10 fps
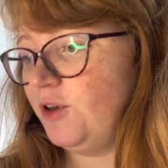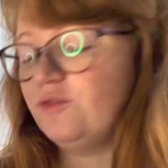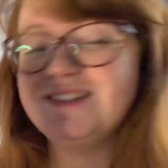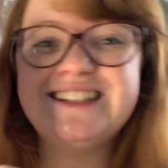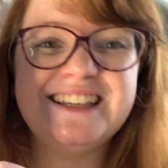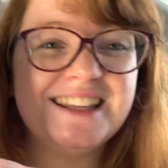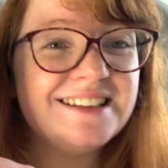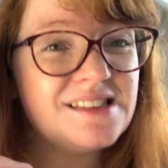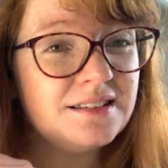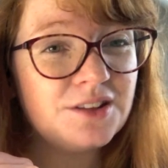obviously
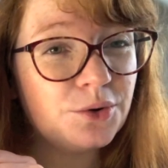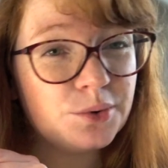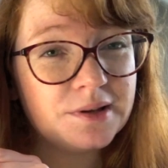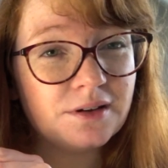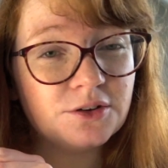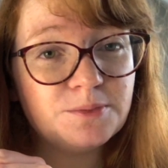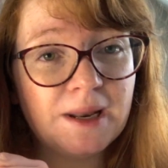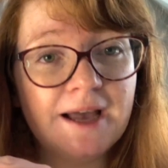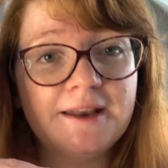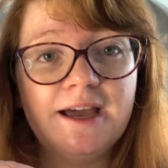these things don't always go to
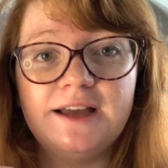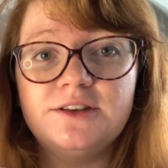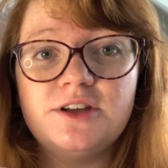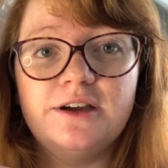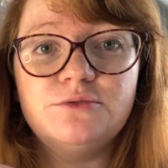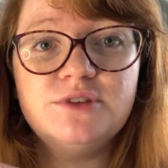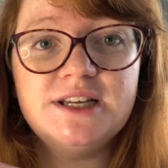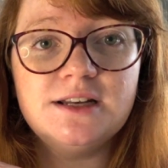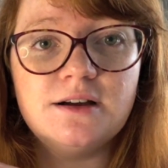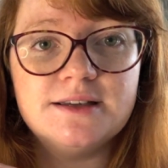plan, and I
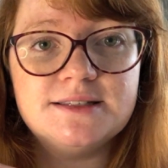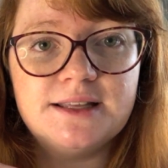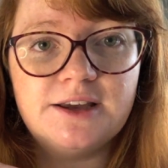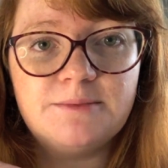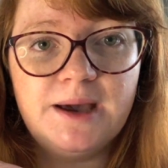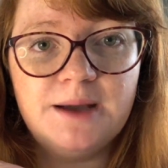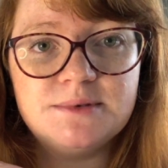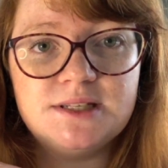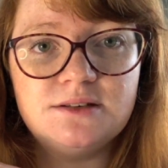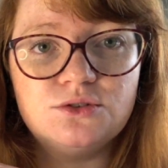realised that I perhaps
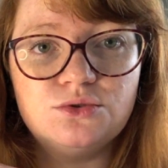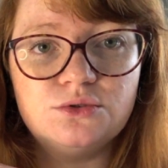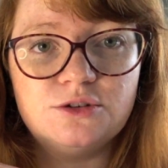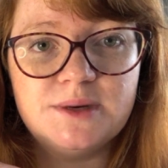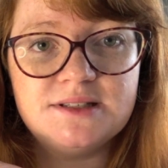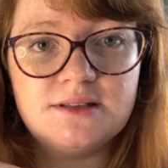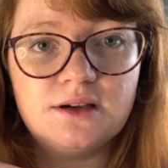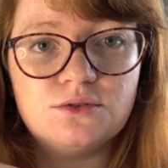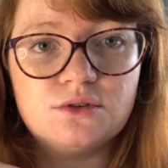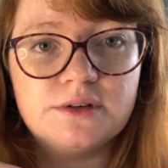didn't draw my
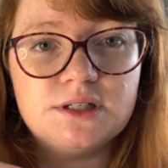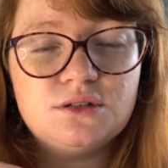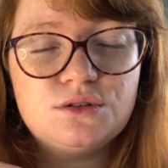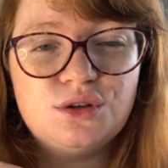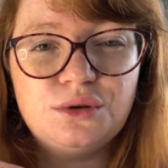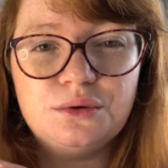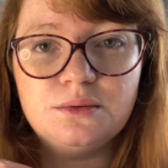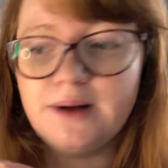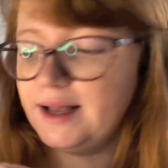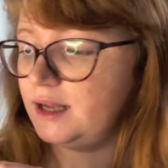scale drawing too
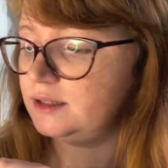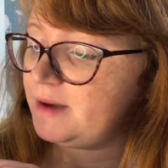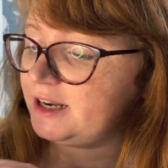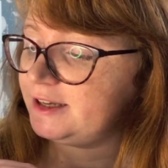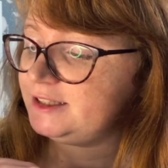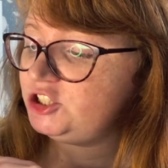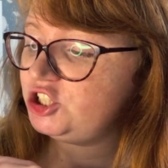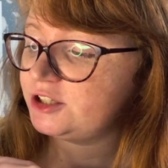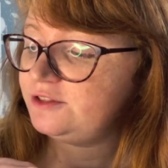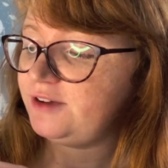well, and I
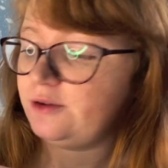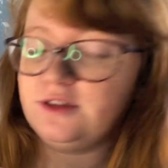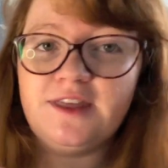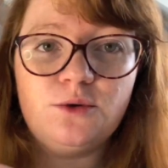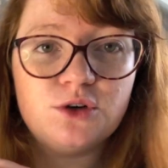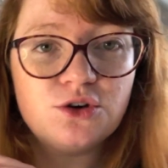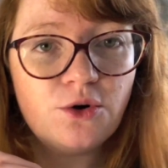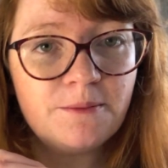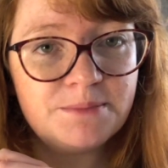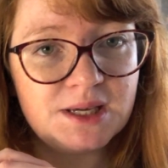just felt that there would
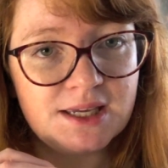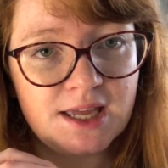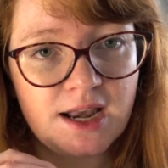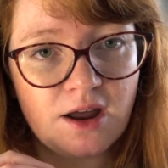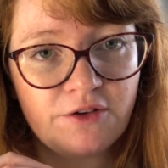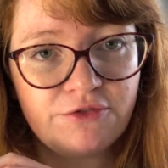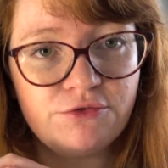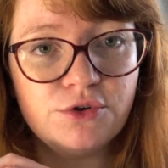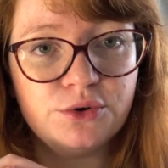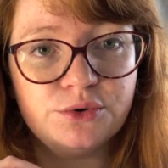not be enough
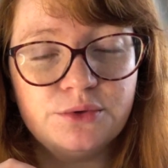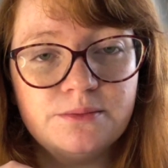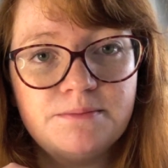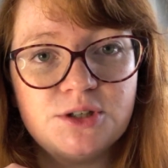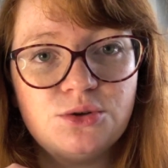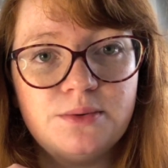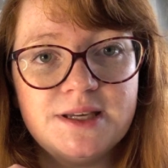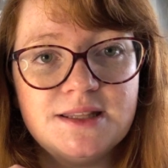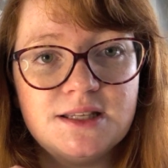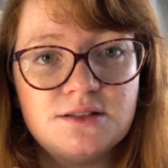room
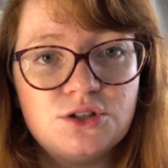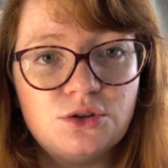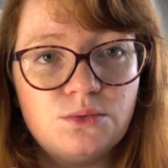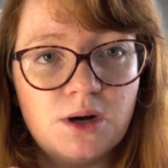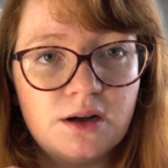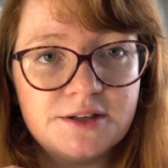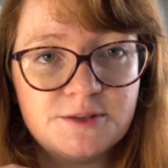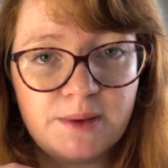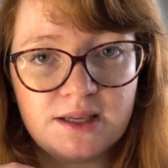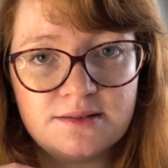between these two
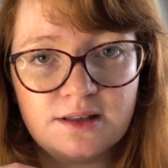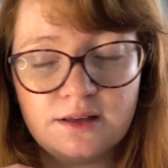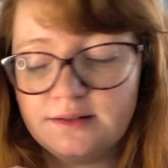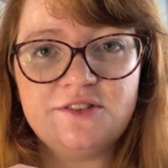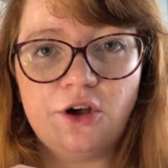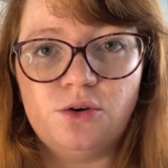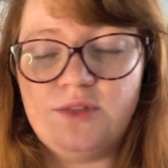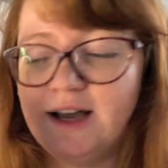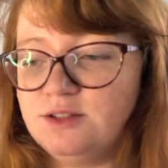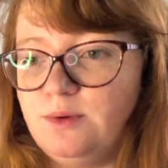workspaces. So
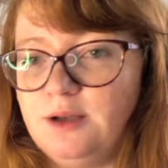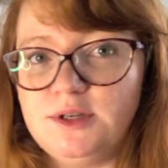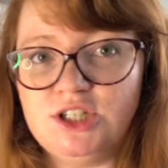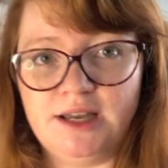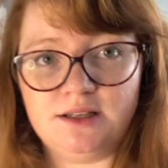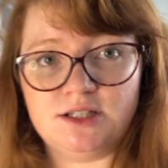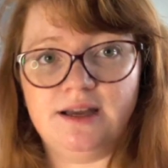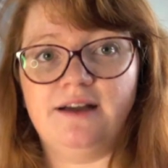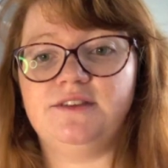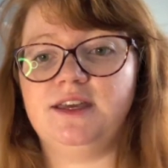that's why we changed
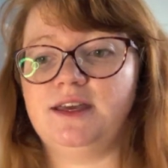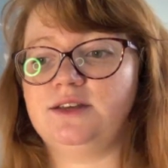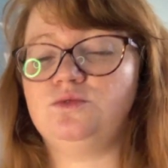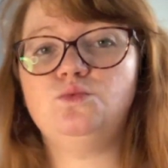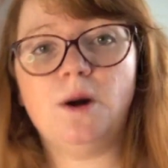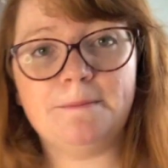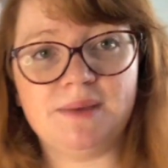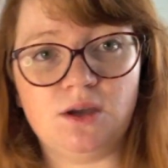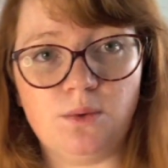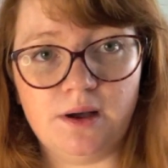having it as one
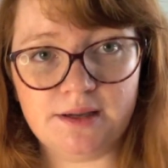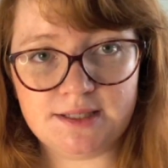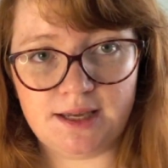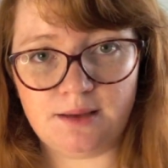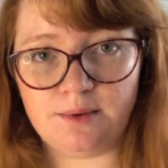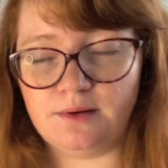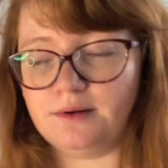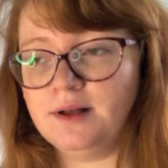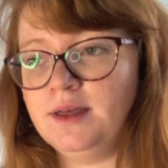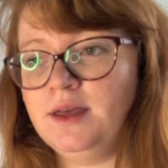big work table.